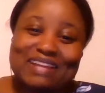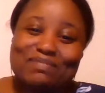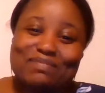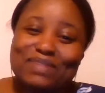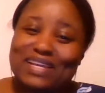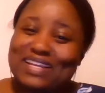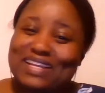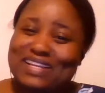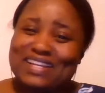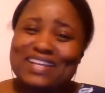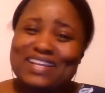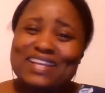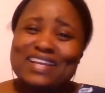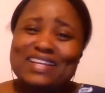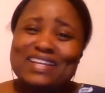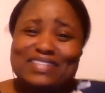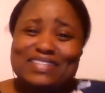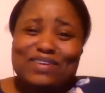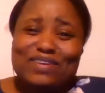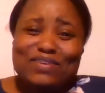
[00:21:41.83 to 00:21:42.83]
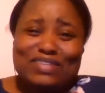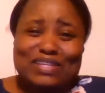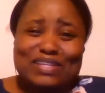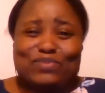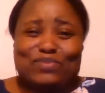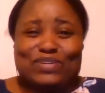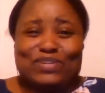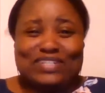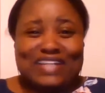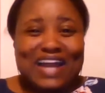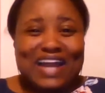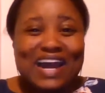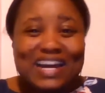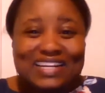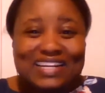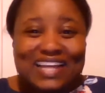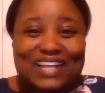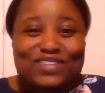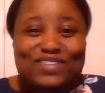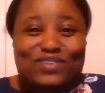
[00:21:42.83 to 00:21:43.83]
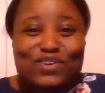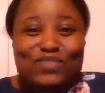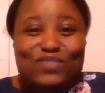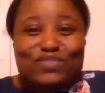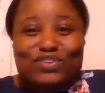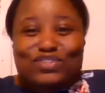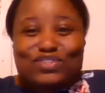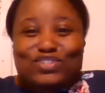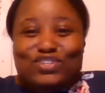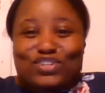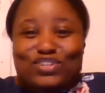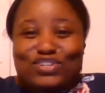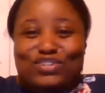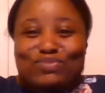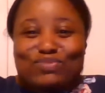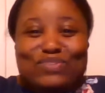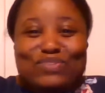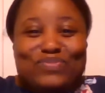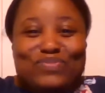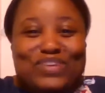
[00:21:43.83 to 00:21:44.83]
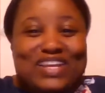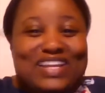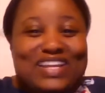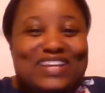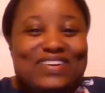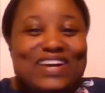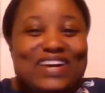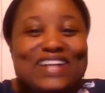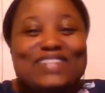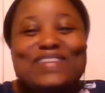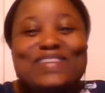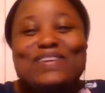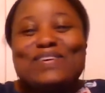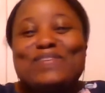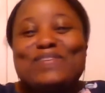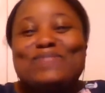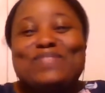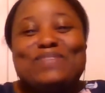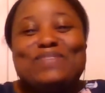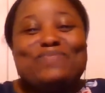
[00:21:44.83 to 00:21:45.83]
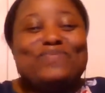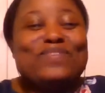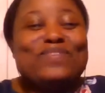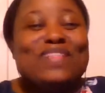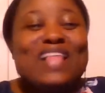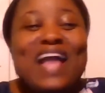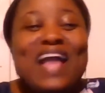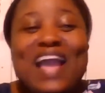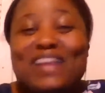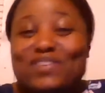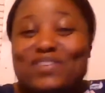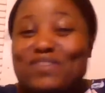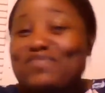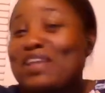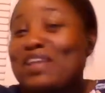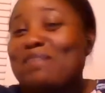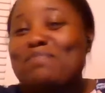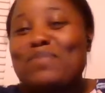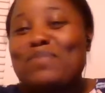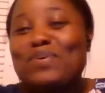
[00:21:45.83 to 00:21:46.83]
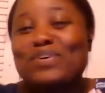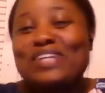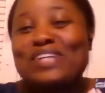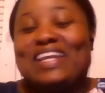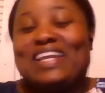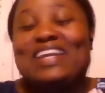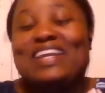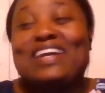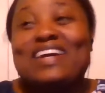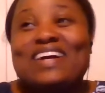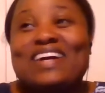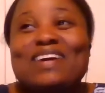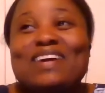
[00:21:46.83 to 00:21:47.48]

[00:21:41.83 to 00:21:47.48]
I'm like, no, they were not. I drove to church with it. I drove that morning.